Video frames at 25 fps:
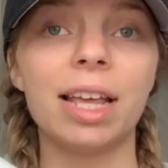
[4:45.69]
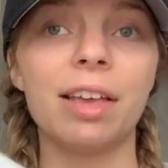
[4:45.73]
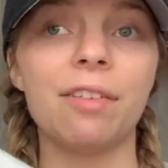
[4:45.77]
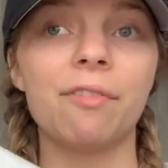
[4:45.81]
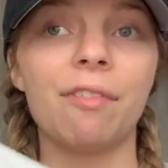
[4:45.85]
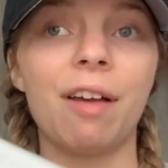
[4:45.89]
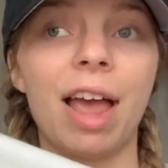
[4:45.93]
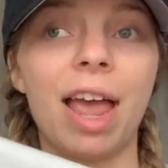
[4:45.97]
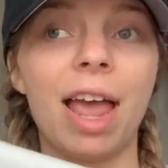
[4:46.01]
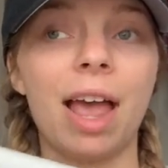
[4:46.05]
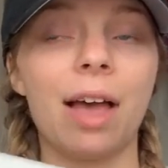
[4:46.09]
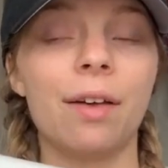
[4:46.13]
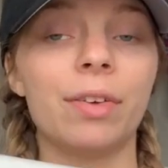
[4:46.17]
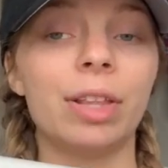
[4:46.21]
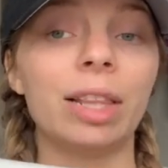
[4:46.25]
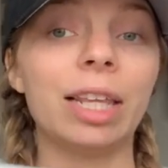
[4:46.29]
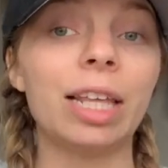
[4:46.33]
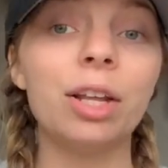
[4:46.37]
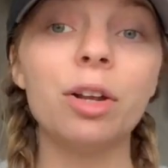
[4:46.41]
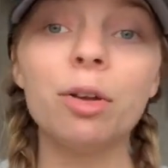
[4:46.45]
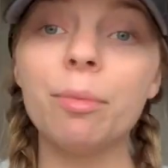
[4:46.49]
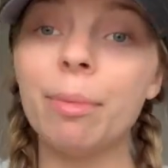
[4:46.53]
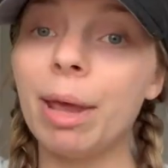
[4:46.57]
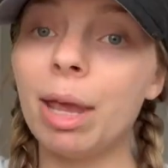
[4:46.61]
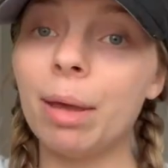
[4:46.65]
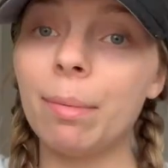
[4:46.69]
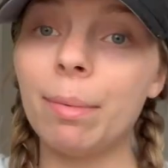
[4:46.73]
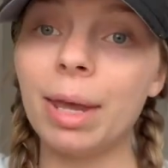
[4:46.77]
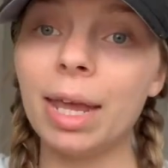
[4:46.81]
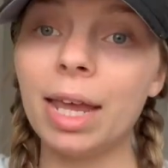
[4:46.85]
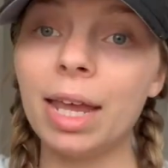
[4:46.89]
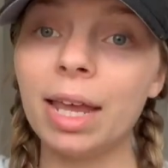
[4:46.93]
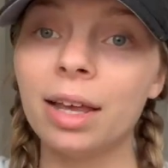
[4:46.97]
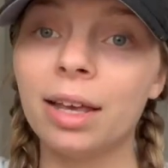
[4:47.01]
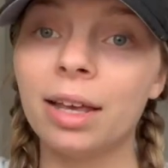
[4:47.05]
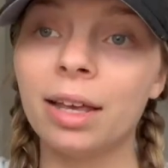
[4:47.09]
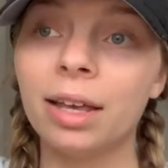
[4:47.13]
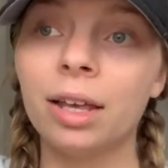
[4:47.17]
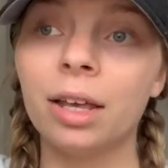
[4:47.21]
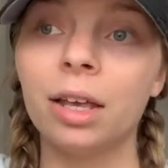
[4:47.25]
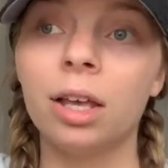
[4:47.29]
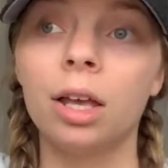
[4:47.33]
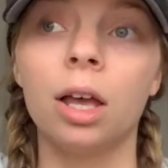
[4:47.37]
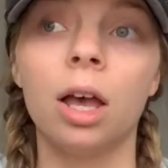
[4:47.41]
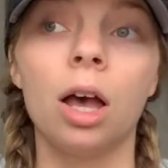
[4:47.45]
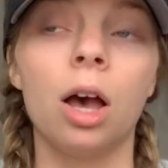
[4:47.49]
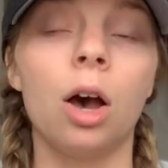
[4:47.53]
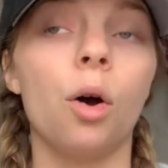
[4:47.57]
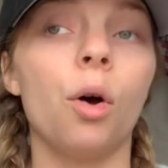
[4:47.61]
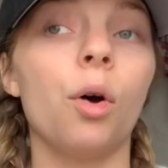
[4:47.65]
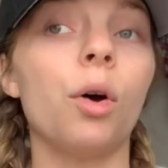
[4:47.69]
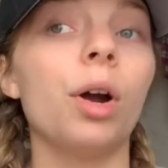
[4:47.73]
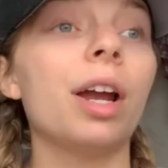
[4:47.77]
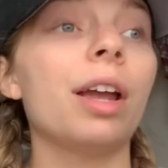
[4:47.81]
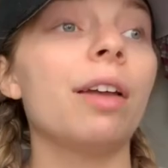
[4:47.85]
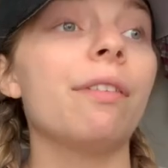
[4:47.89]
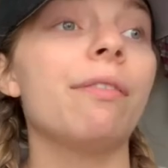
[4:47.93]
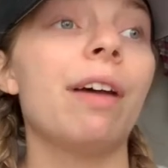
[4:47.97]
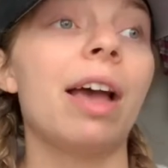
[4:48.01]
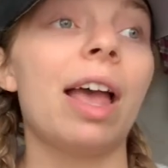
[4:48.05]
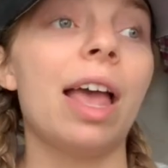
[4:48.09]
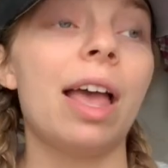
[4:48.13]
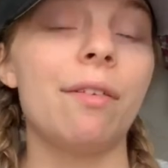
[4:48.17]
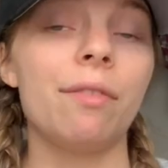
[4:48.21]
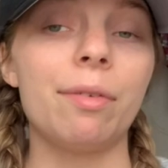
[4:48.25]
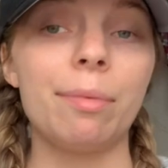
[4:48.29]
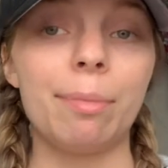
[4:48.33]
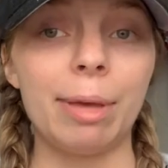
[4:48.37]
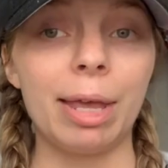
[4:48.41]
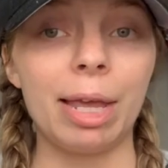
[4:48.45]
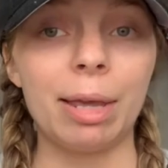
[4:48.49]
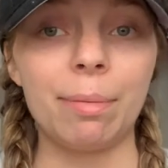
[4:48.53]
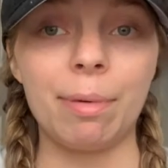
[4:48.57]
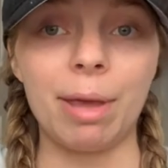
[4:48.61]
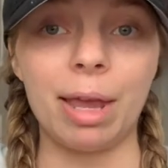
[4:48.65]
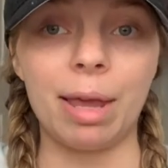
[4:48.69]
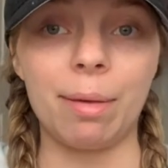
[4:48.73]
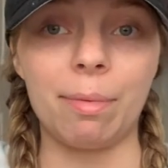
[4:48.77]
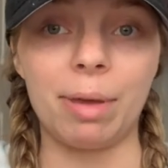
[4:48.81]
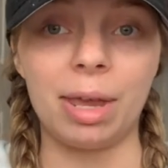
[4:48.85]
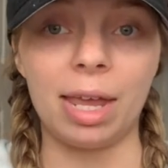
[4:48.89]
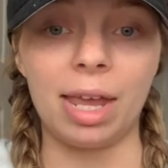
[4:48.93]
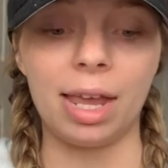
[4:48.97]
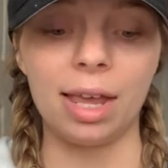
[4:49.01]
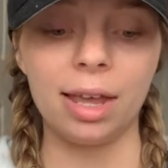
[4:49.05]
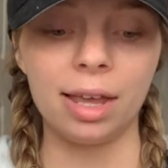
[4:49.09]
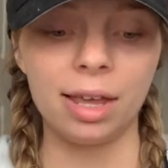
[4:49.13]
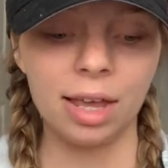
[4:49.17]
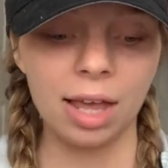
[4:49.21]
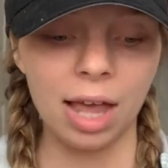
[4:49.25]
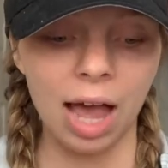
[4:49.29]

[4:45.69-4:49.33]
if I have a little baby or if I have a big baby,